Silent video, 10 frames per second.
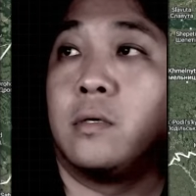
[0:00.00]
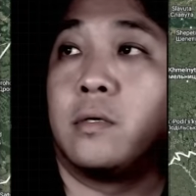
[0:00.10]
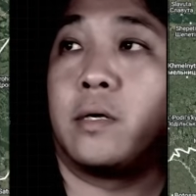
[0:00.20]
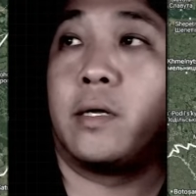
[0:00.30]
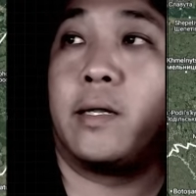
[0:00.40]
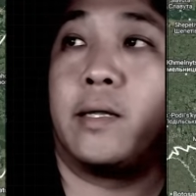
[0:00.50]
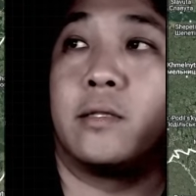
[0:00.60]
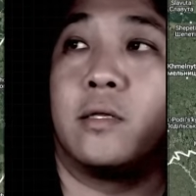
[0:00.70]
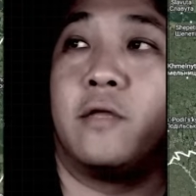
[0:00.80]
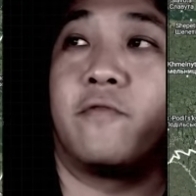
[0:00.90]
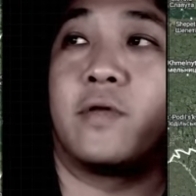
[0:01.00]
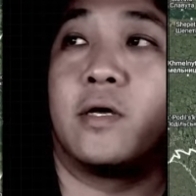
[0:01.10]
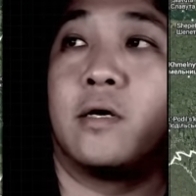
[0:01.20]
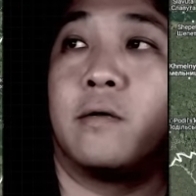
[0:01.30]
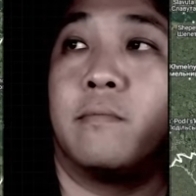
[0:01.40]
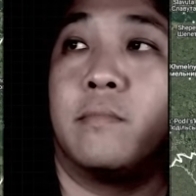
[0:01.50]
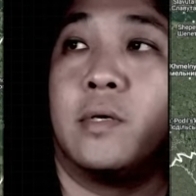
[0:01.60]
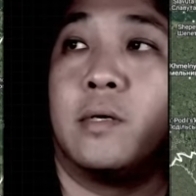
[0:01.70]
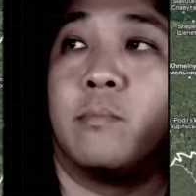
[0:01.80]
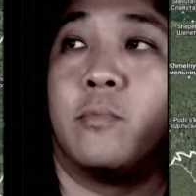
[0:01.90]
and then Antonivka,
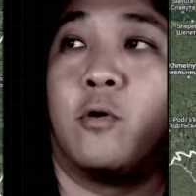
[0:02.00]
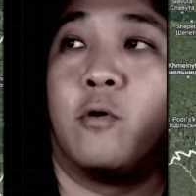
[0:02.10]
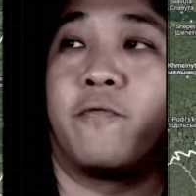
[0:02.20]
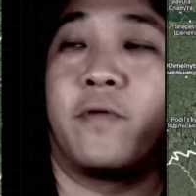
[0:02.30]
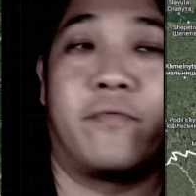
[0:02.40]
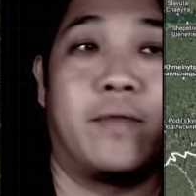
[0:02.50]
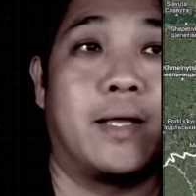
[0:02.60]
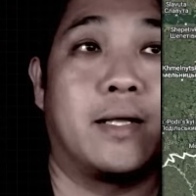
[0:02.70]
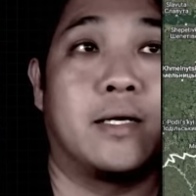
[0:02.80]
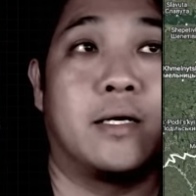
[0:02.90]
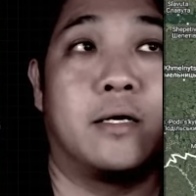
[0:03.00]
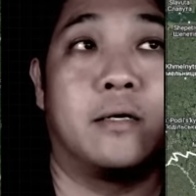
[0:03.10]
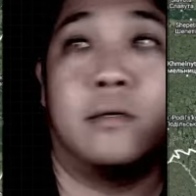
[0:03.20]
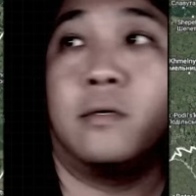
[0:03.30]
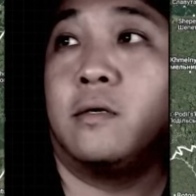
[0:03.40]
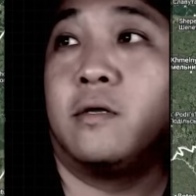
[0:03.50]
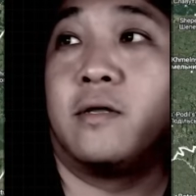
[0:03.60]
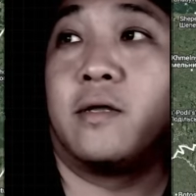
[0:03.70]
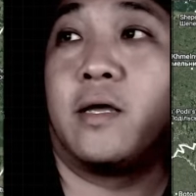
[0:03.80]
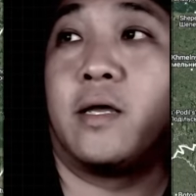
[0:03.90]
Bohov-Yevlenka,
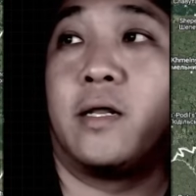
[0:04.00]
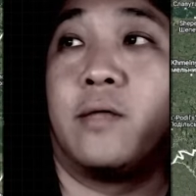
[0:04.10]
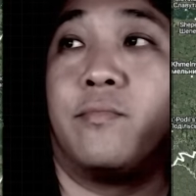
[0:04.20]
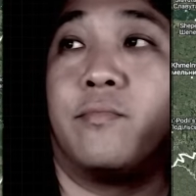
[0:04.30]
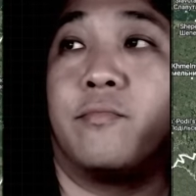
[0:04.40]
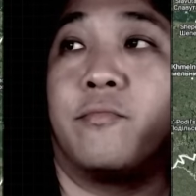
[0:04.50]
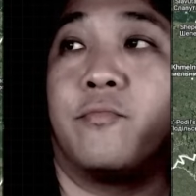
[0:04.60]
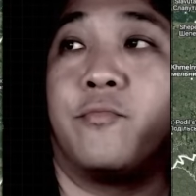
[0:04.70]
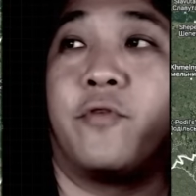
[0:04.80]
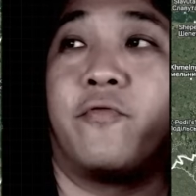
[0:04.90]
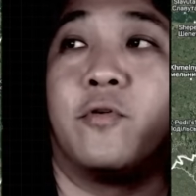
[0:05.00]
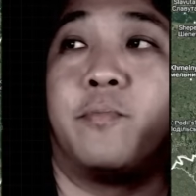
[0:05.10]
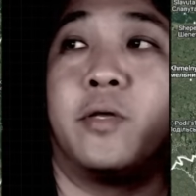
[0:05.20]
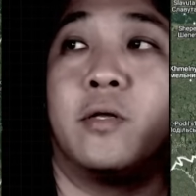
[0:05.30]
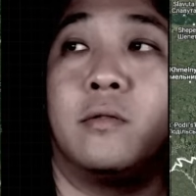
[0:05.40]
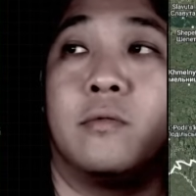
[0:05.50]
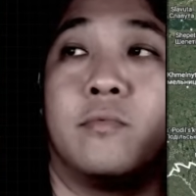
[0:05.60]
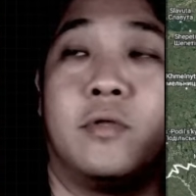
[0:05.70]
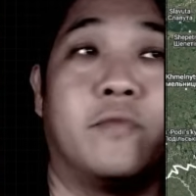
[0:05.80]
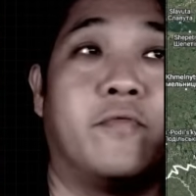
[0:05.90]
and then Rivnopil
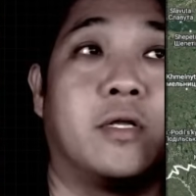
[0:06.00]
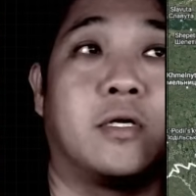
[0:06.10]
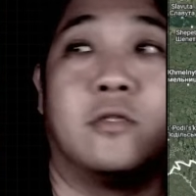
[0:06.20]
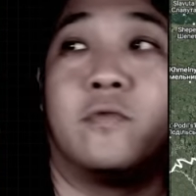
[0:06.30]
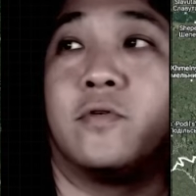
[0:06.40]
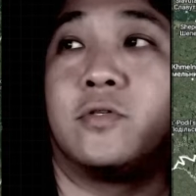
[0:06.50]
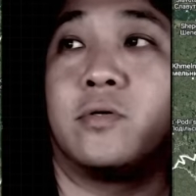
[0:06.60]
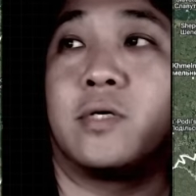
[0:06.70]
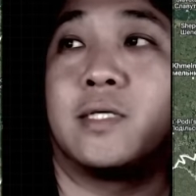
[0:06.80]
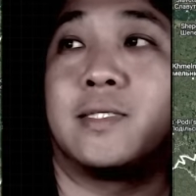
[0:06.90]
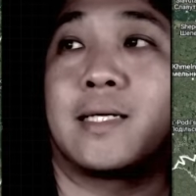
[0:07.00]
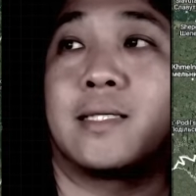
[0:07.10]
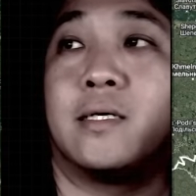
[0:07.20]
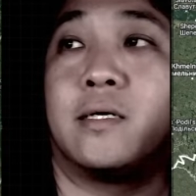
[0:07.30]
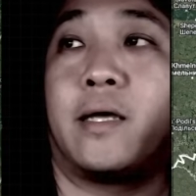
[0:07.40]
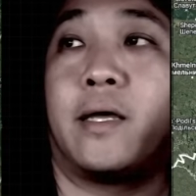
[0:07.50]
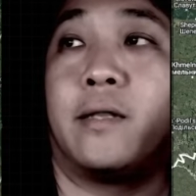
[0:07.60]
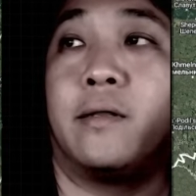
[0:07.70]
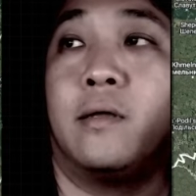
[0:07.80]
in the Velika Novosilka sector, and